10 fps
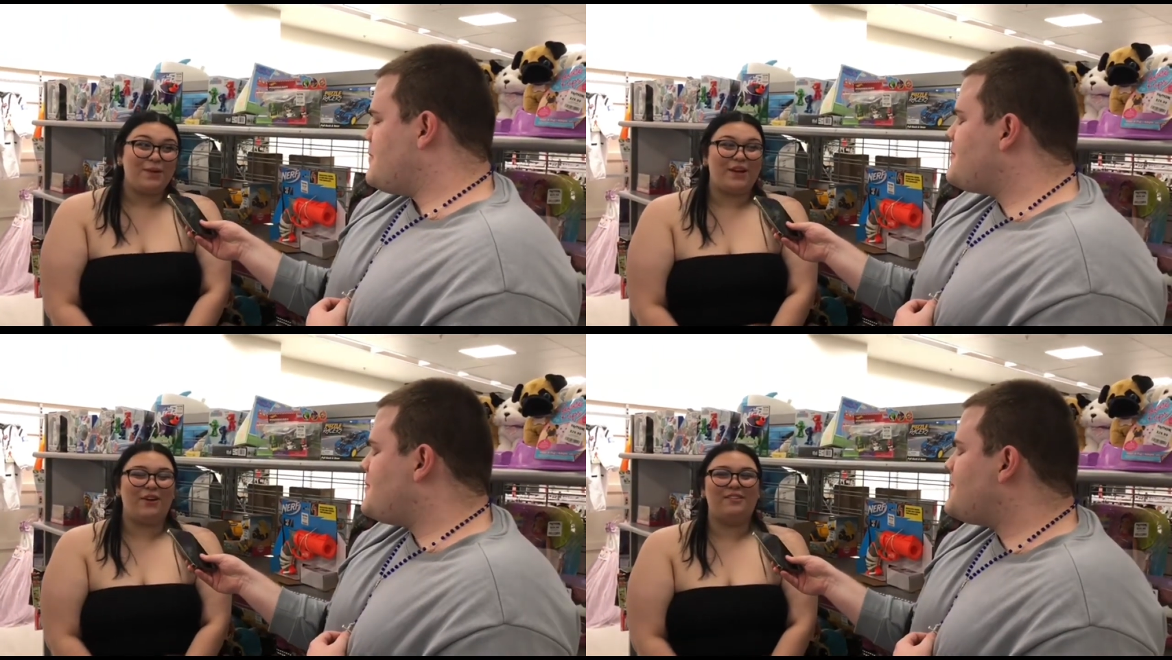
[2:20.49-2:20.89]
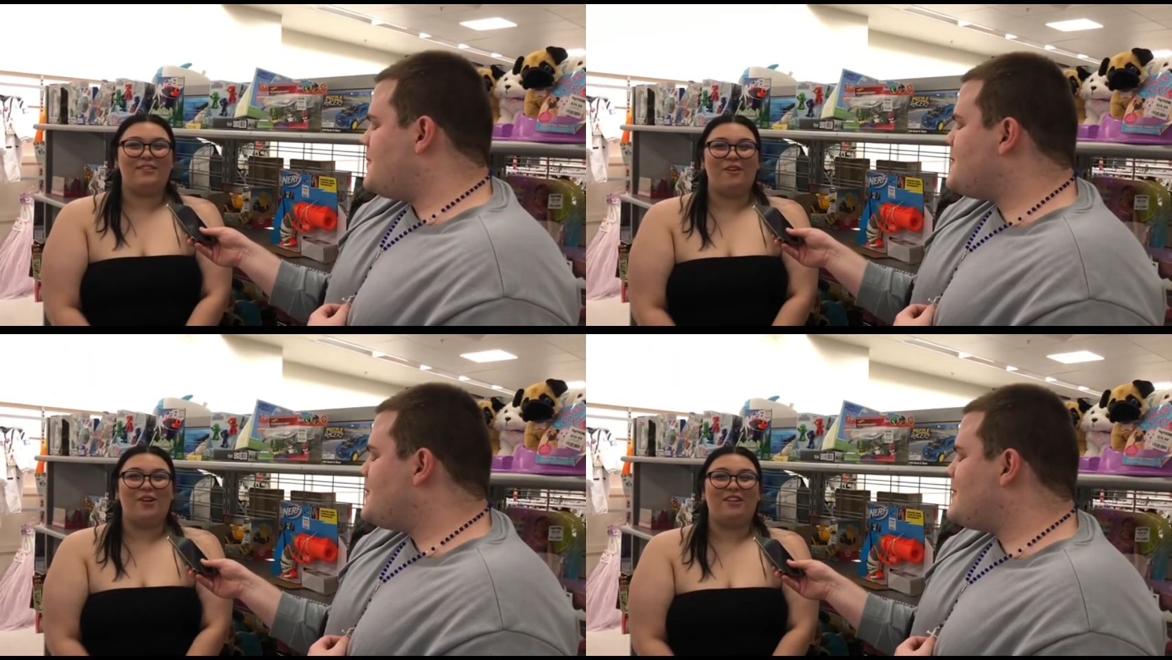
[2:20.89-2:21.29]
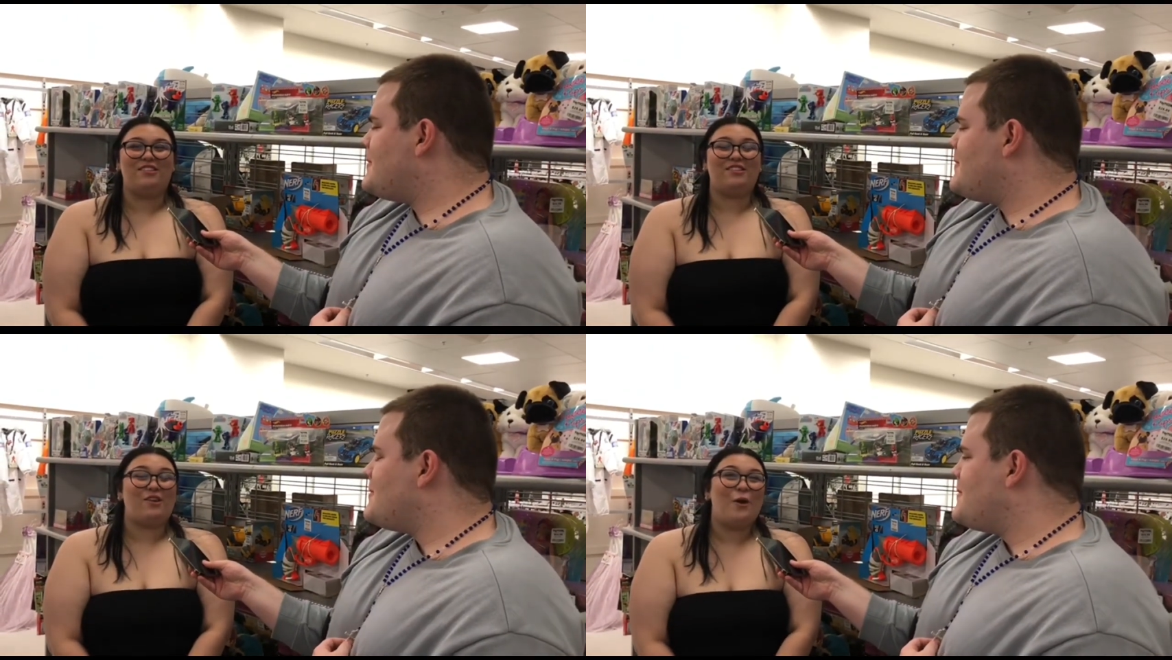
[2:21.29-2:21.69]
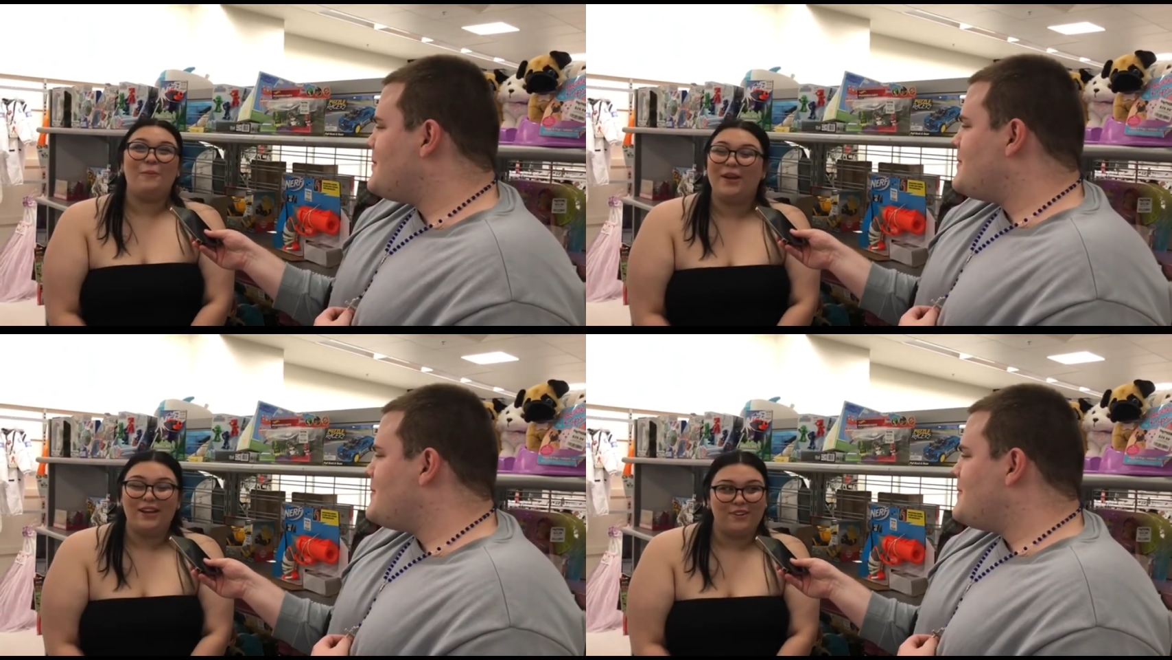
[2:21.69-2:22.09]
Speaker 1: because there are so
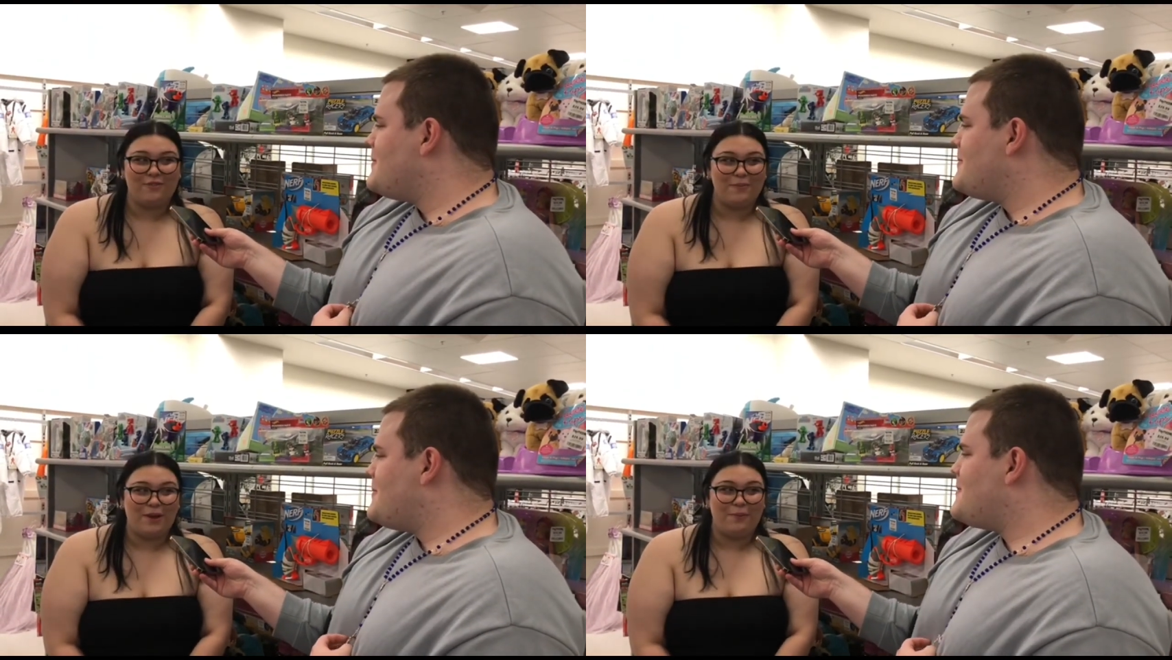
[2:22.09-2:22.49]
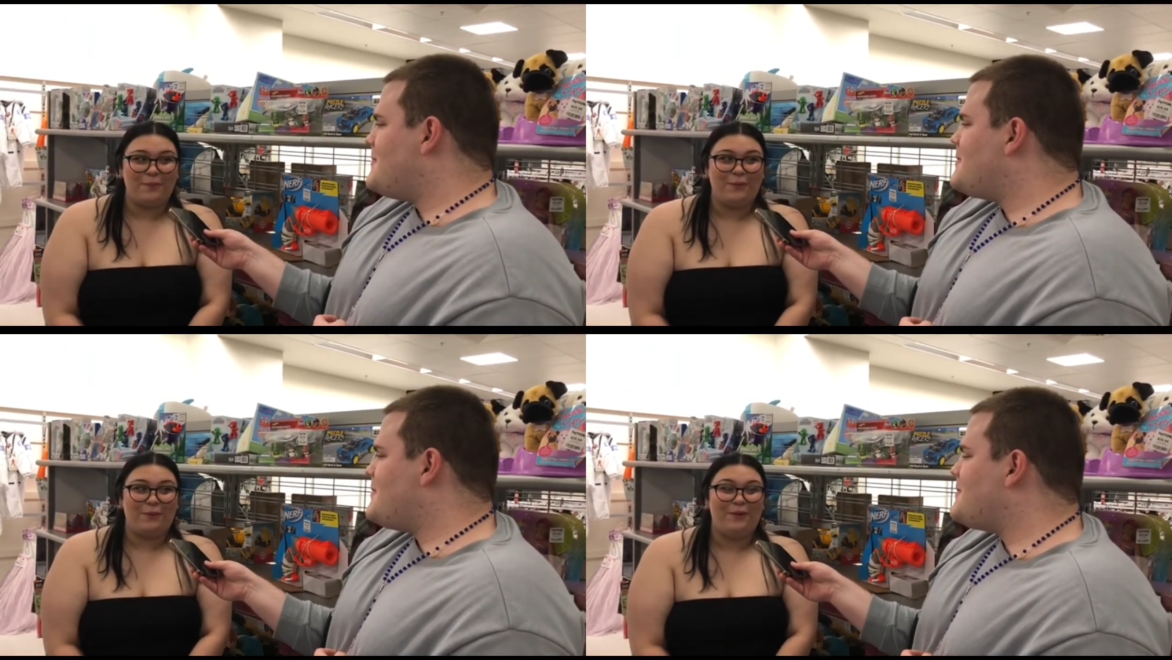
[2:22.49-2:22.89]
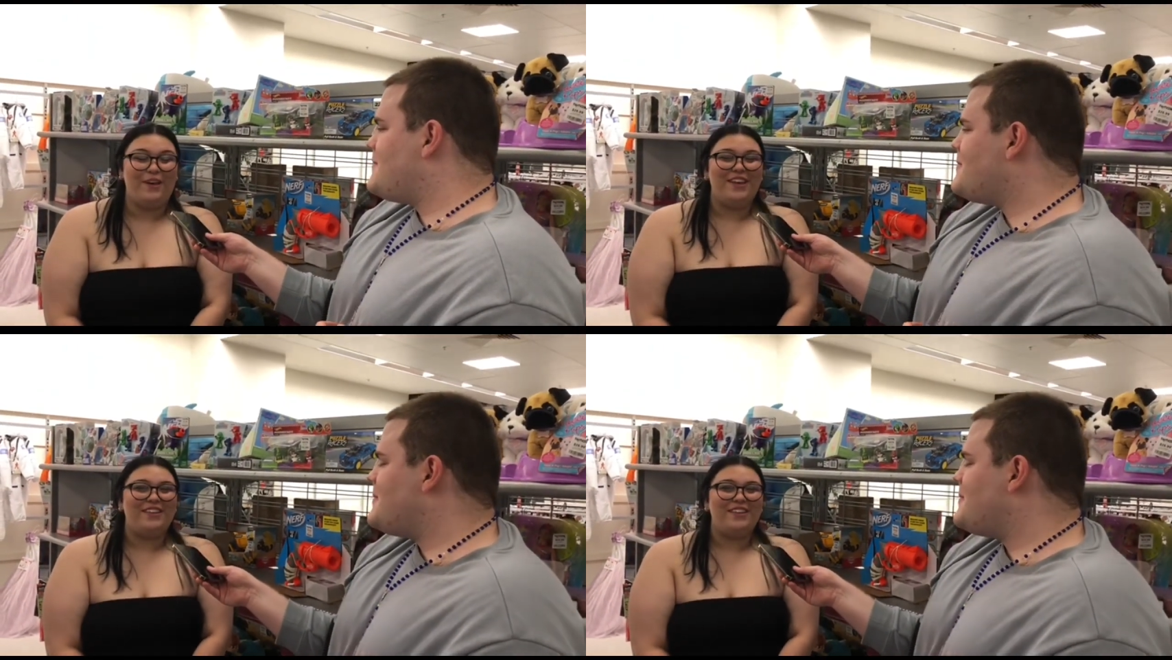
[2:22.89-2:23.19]
many different people,